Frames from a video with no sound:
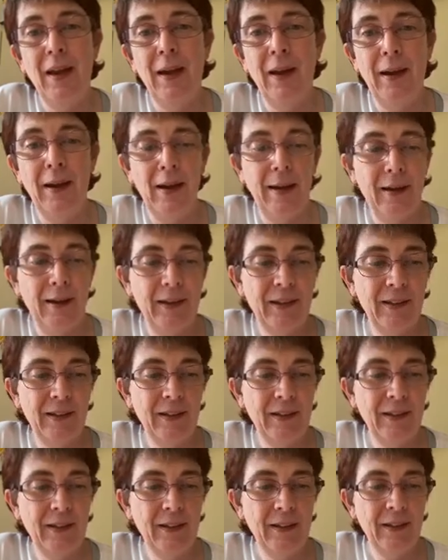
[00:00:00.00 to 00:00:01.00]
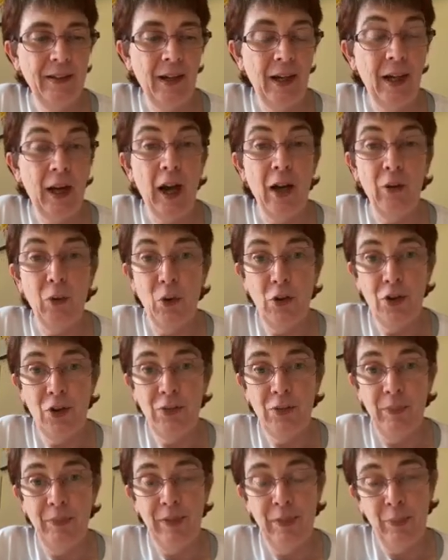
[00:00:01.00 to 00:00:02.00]
And I wrote it
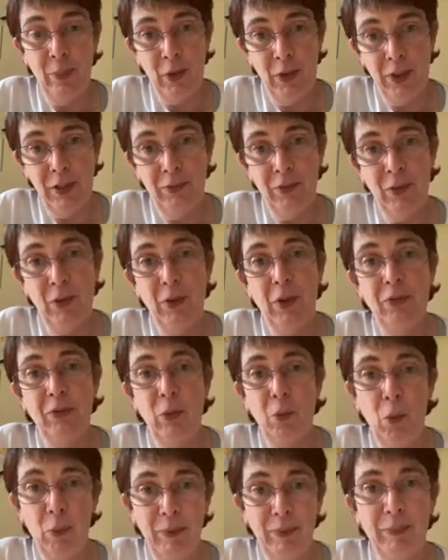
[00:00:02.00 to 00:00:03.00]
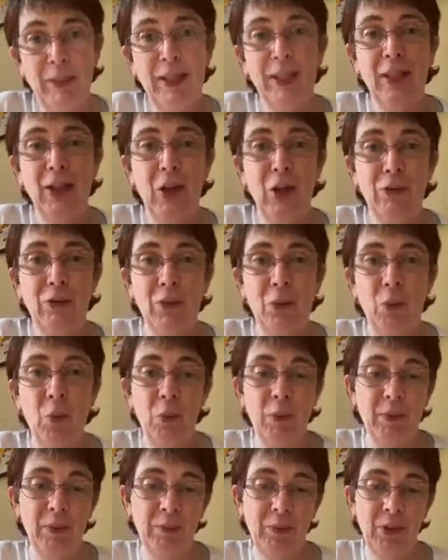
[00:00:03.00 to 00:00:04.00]
from the point of view of a woman making love with a
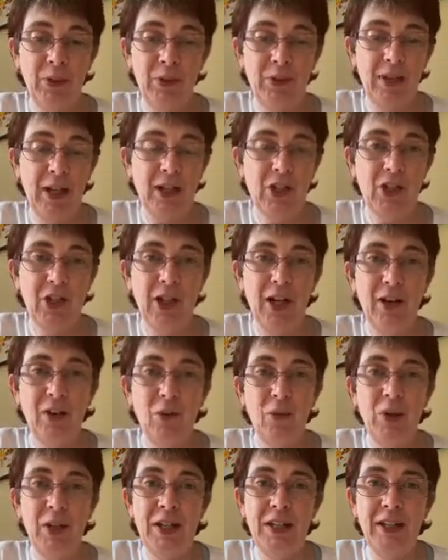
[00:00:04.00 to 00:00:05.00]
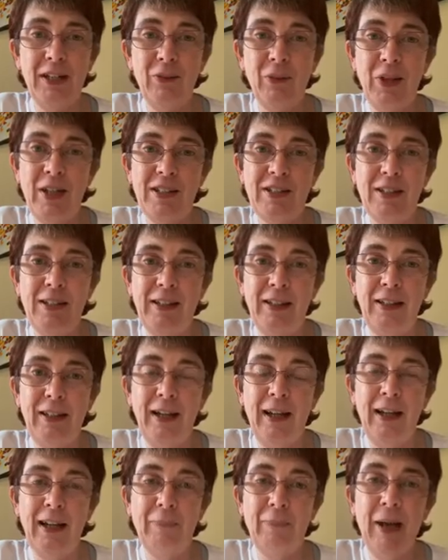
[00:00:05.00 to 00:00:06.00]
woman, but I was actually at a reading recently
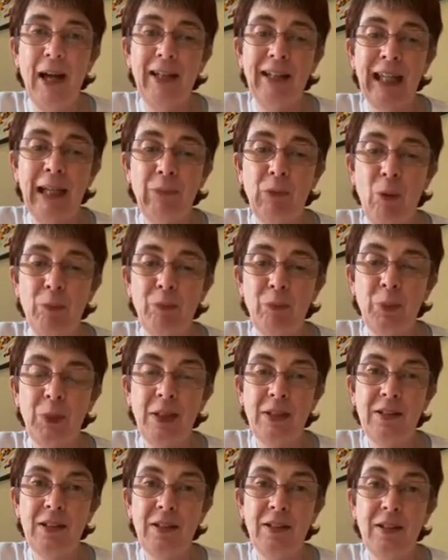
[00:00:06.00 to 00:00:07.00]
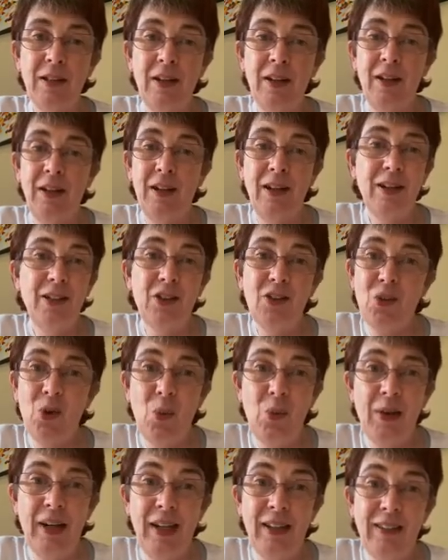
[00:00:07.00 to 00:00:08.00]
and a man came up to me and said, I can so
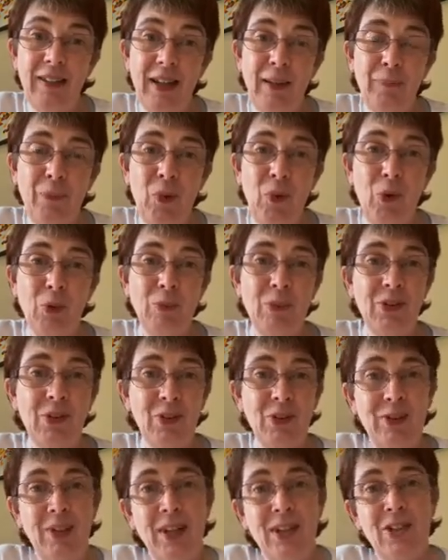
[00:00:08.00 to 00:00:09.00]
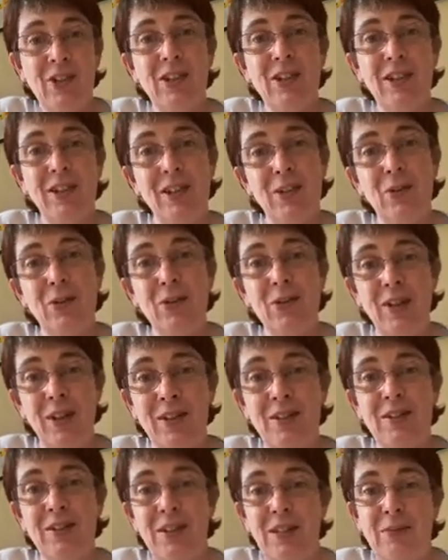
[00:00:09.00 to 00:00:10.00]
relate to that poem. So it actually, you know,
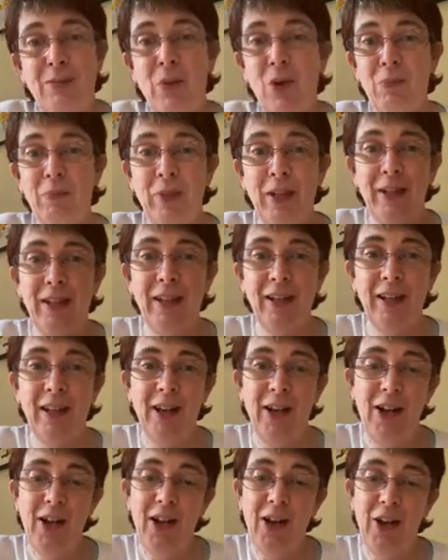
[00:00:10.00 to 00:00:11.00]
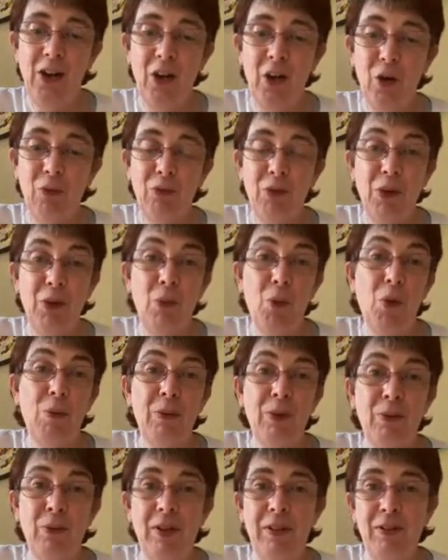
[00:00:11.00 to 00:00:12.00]
it's about making love with a
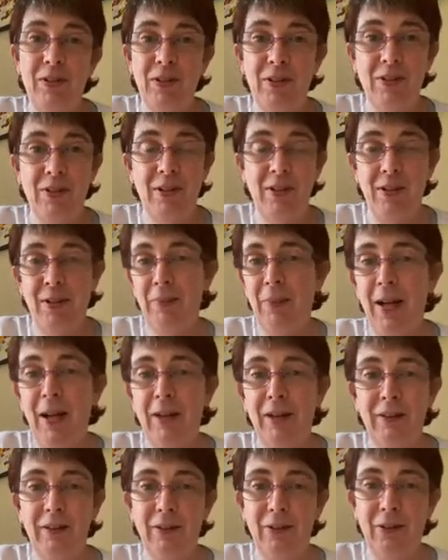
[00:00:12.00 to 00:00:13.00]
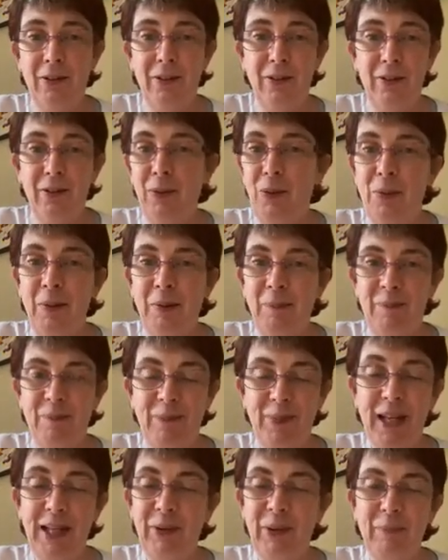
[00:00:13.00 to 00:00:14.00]
woman, whether it's a man or a woman.
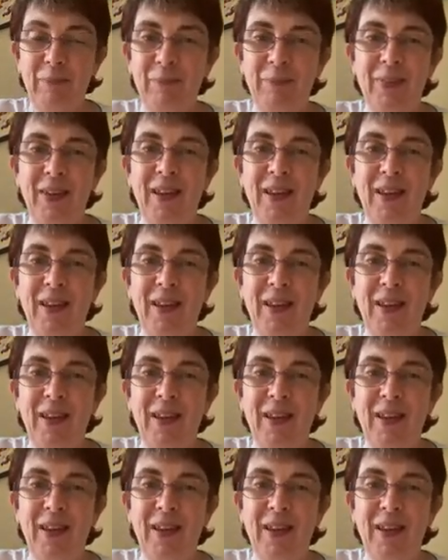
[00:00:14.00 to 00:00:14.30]
Anyway,